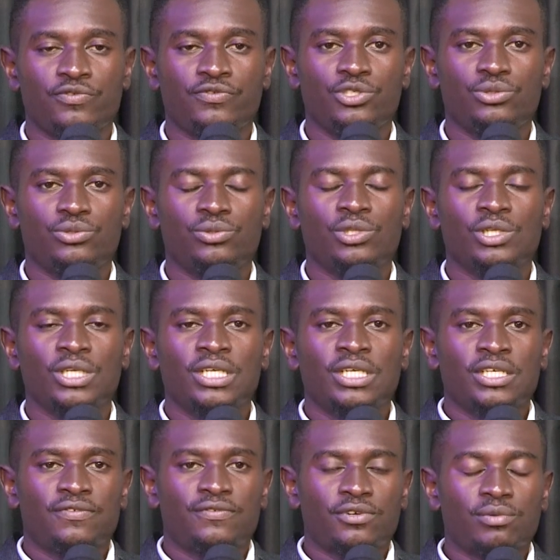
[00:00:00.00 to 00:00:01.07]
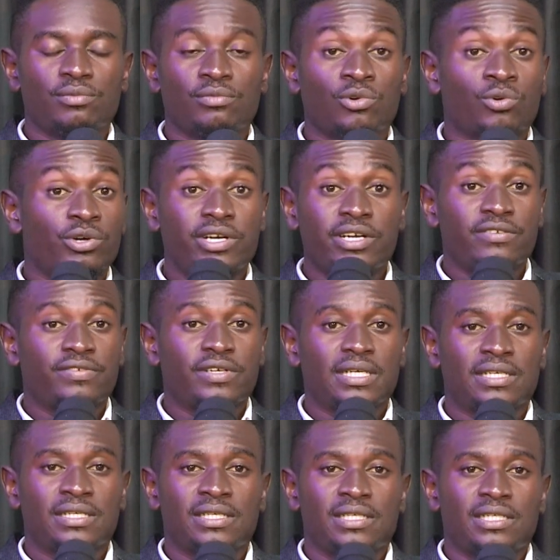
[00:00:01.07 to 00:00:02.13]
of you from
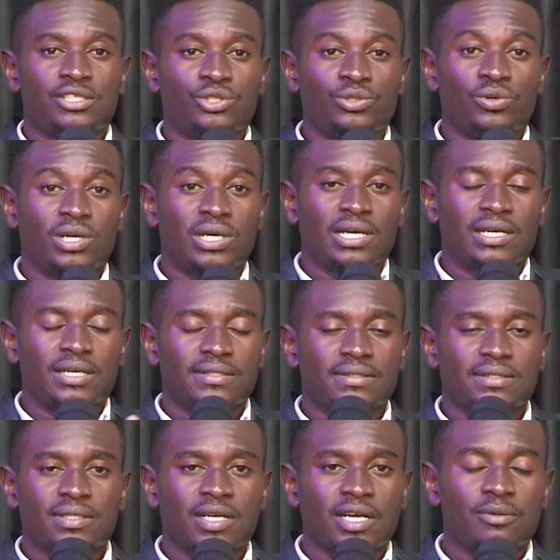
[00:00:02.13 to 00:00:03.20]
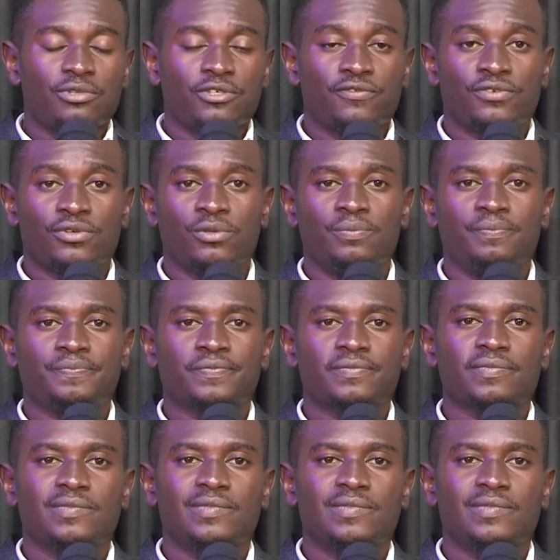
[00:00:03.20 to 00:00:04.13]
wherever you are coming from